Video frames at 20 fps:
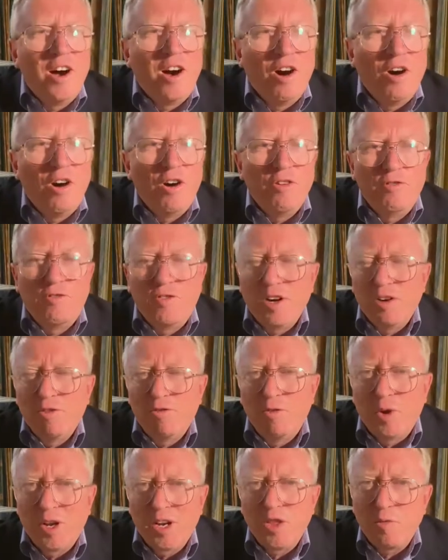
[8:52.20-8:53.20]

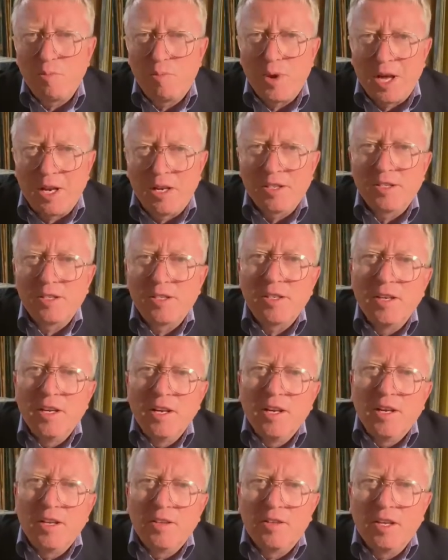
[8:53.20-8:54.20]
of one of the pallets
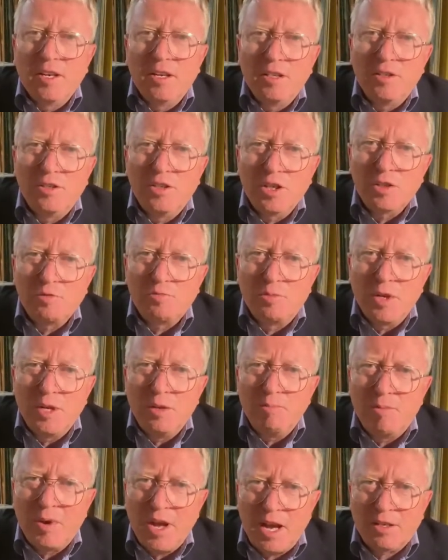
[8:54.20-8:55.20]
that had just
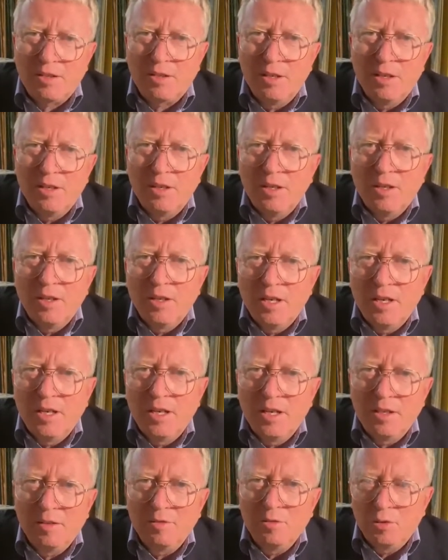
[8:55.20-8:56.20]
been packed
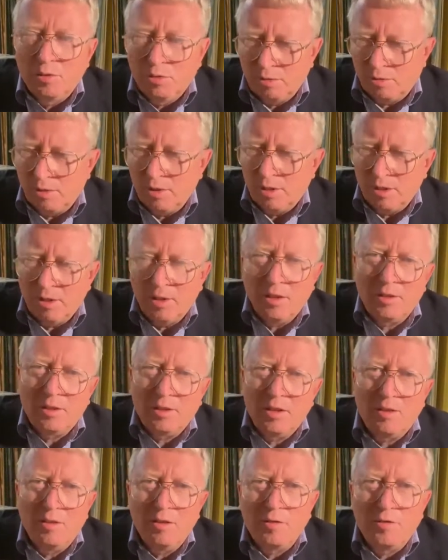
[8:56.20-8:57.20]

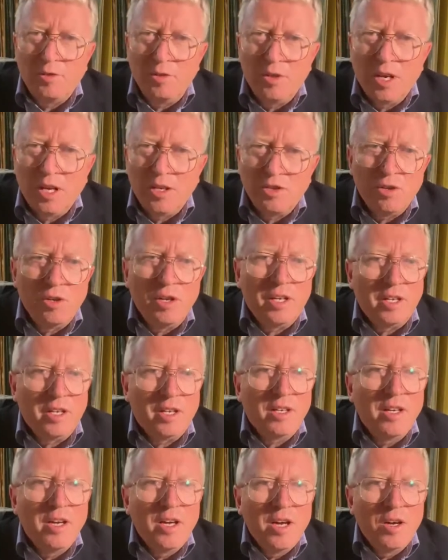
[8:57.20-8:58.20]
a few days
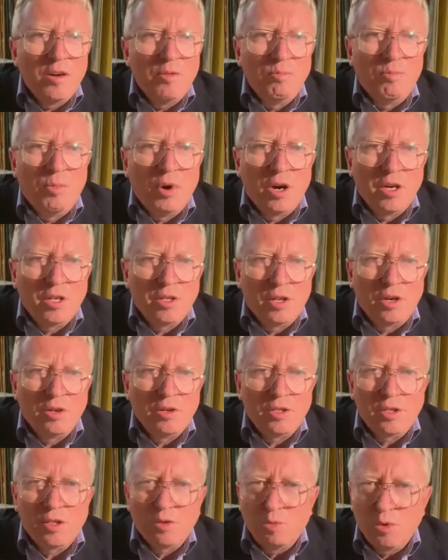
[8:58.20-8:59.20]
earlier by
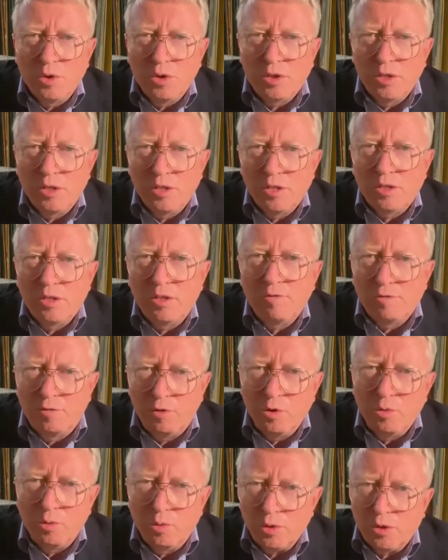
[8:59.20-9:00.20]
the
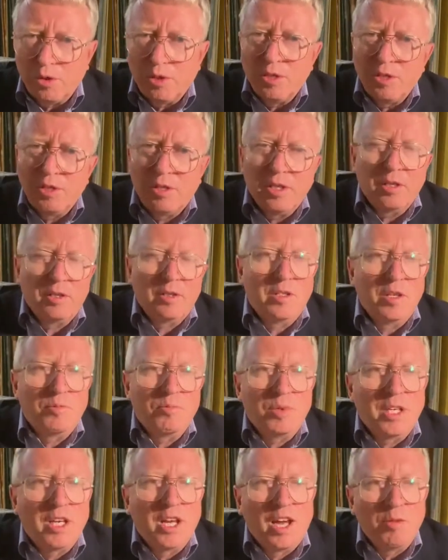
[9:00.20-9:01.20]
four workers
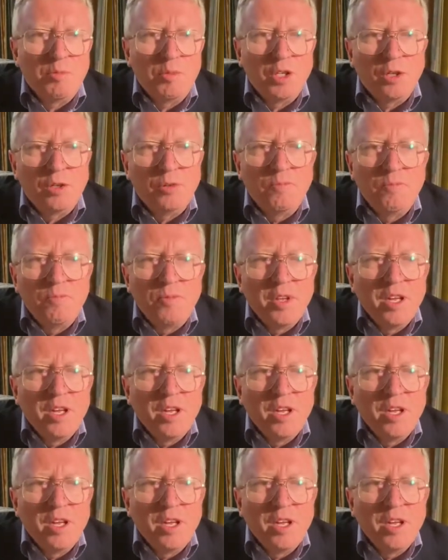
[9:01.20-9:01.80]
that became ill.